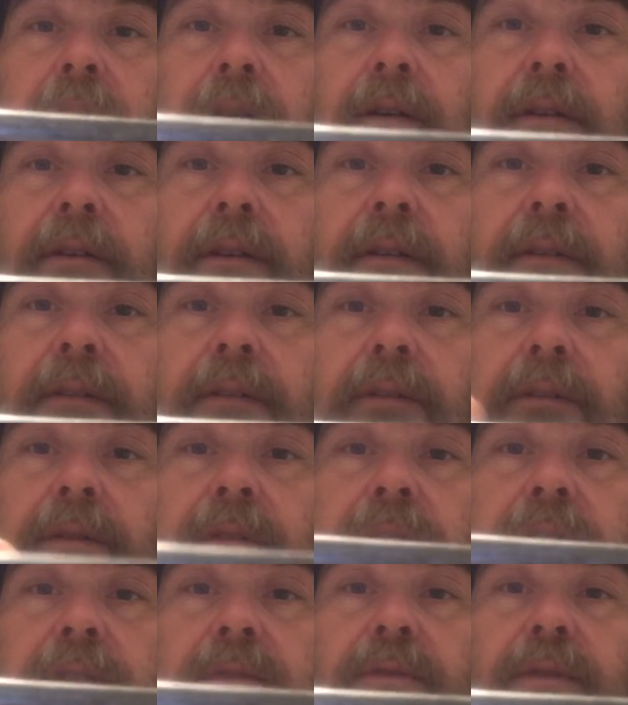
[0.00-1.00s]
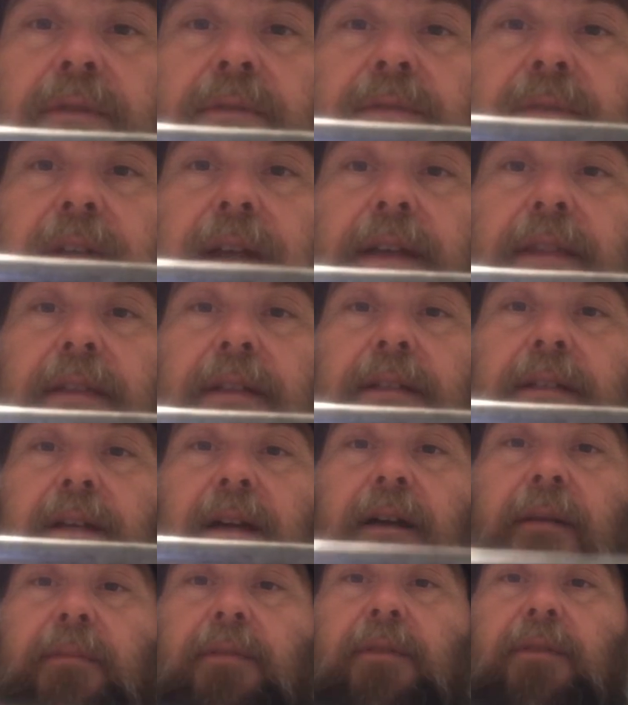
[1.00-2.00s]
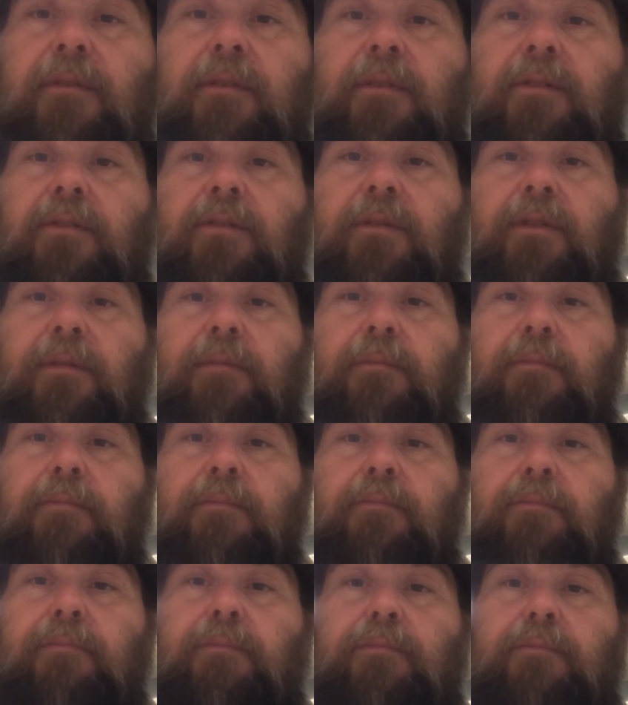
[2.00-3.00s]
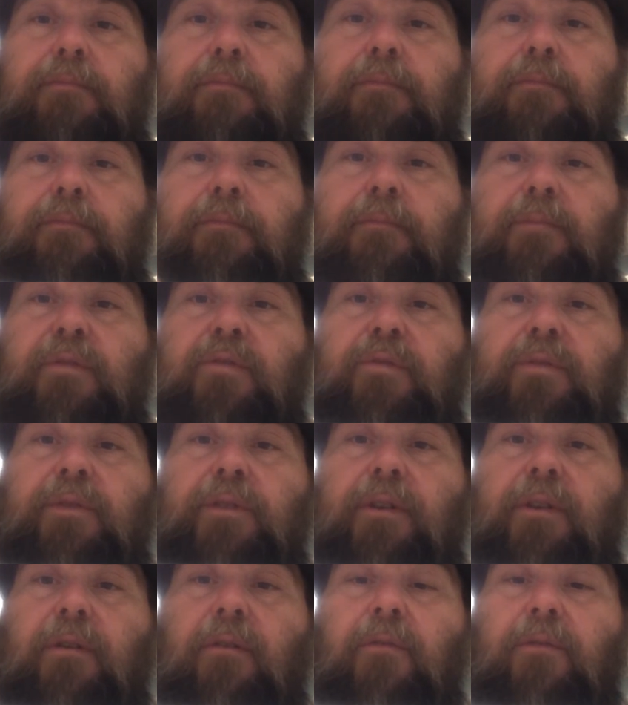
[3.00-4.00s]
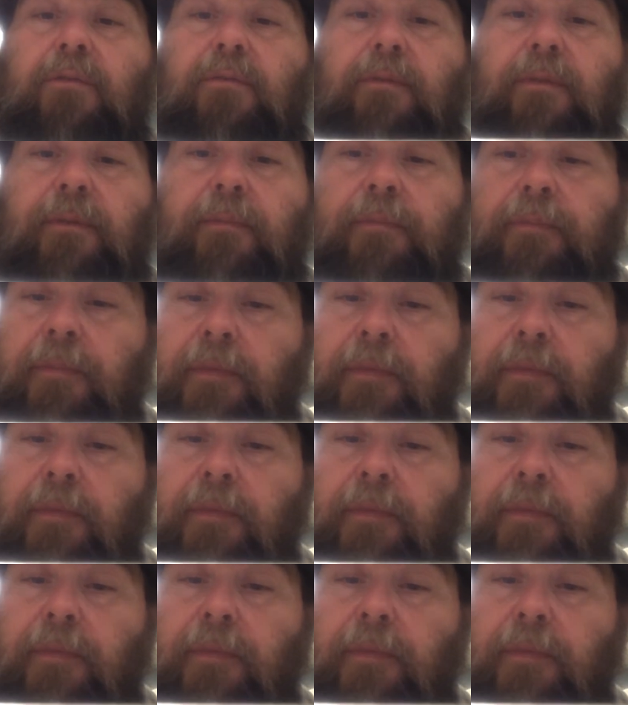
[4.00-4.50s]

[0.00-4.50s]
What you have to do is just sort of flatten the top so that you can drill your hole through.